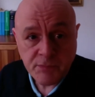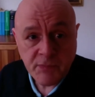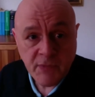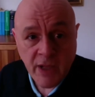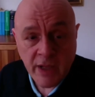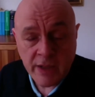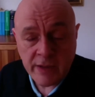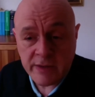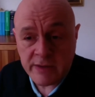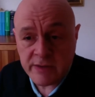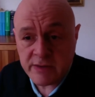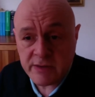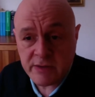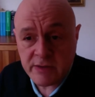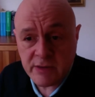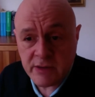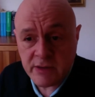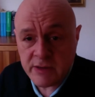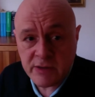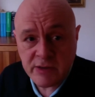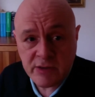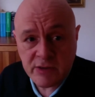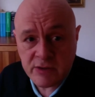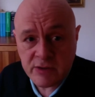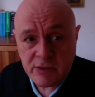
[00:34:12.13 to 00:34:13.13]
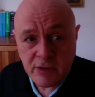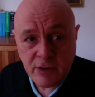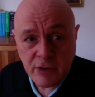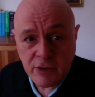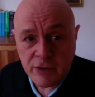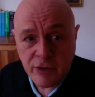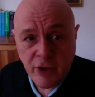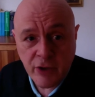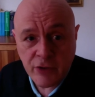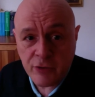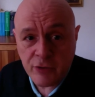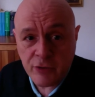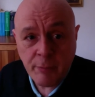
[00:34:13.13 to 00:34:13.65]
That is, it
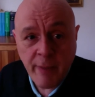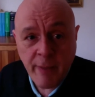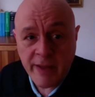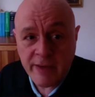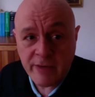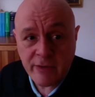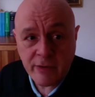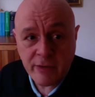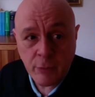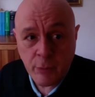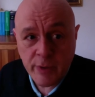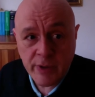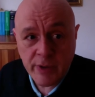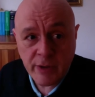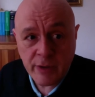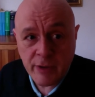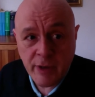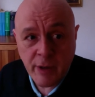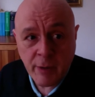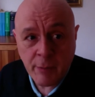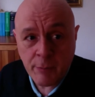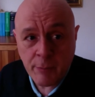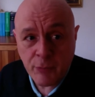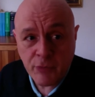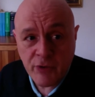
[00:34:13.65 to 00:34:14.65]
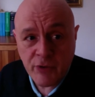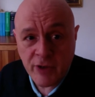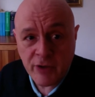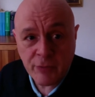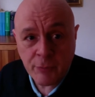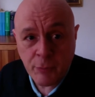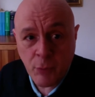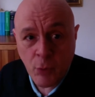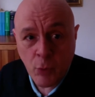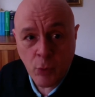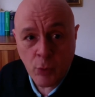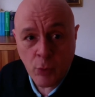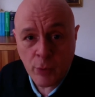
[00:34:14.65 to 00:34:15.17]
doesn't matter whether there's more